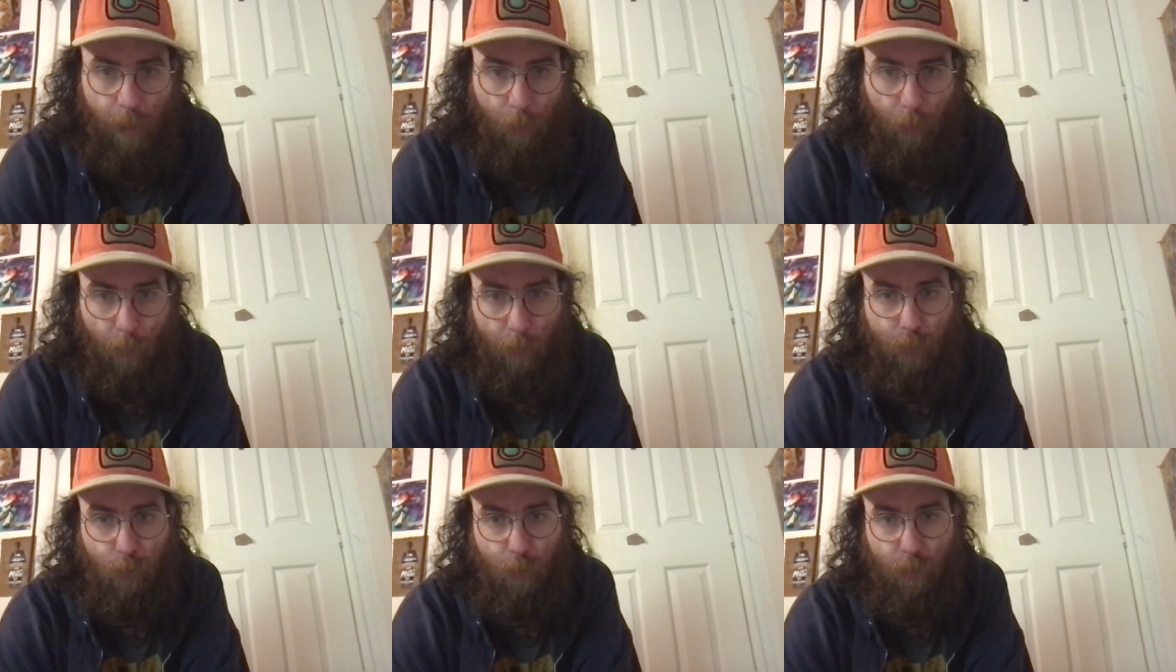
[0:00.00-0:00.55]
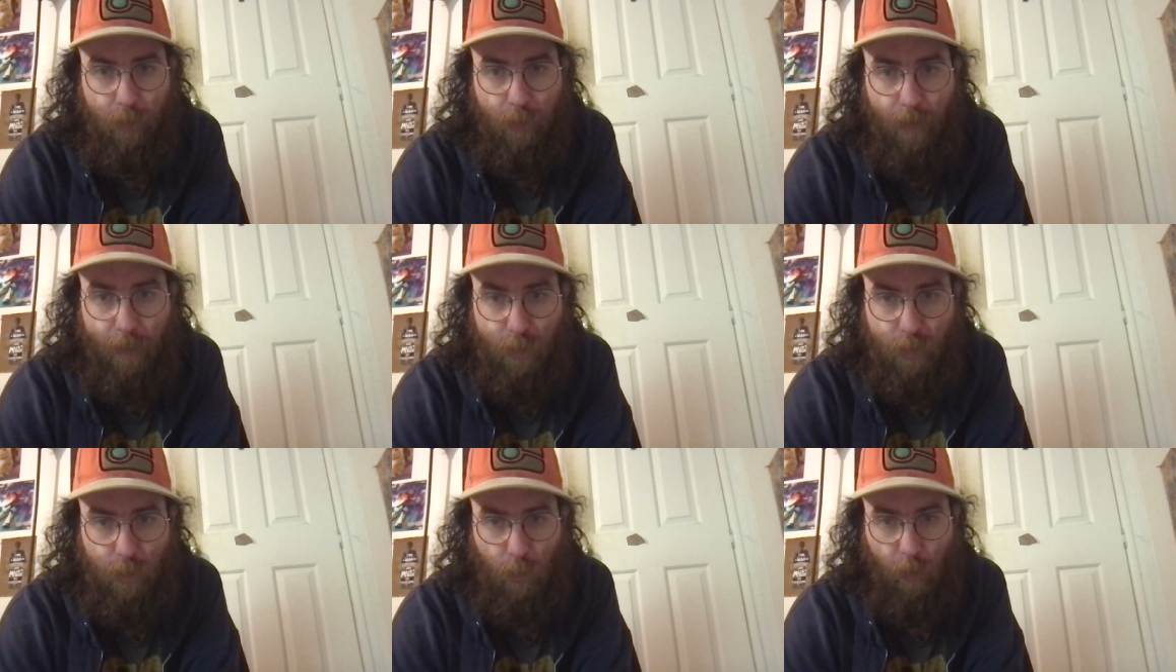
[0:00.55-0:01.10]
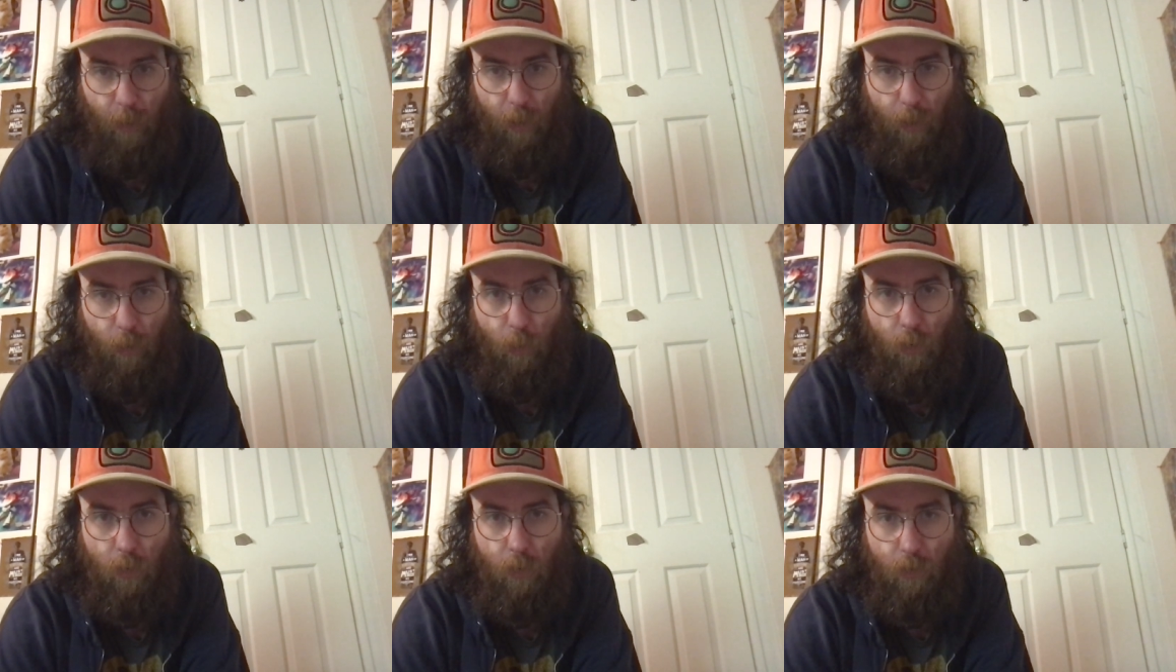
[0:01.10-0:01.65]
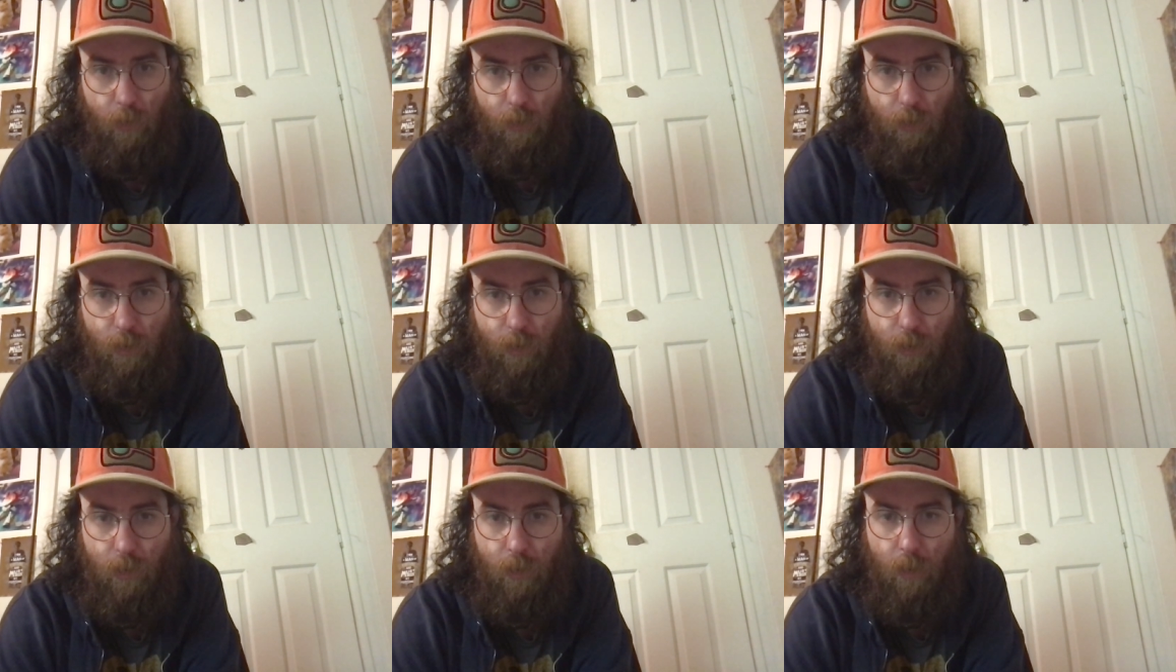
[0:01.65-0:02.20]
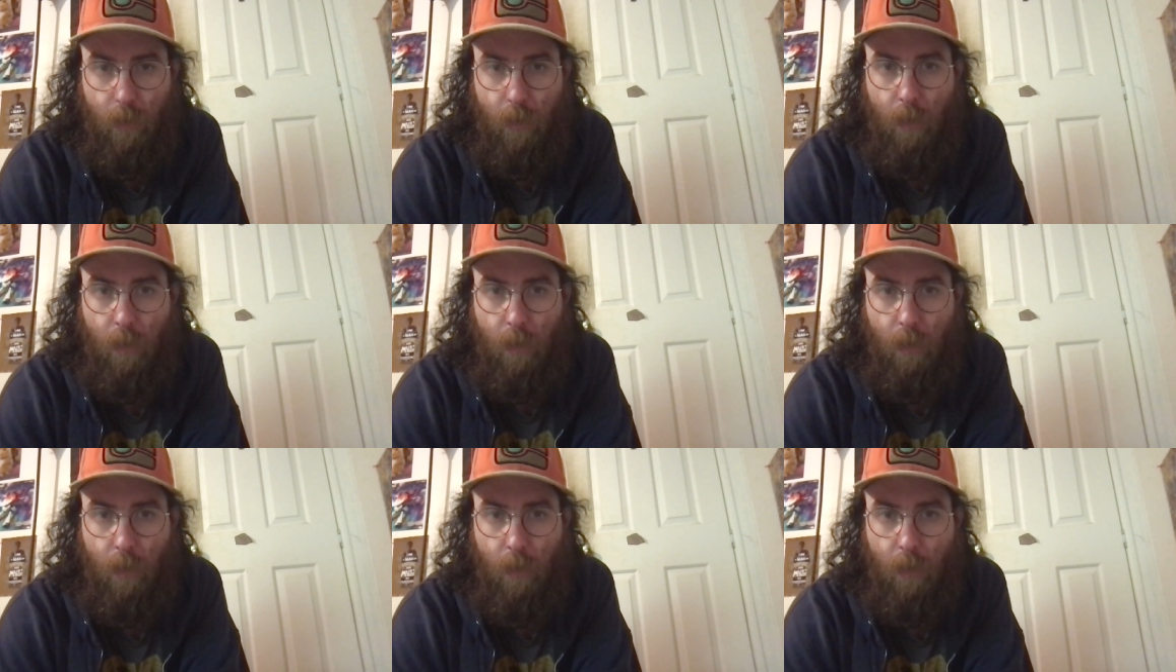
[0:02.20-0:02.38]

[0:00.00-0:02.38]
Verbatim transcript: while enjoying that, see what kind it was.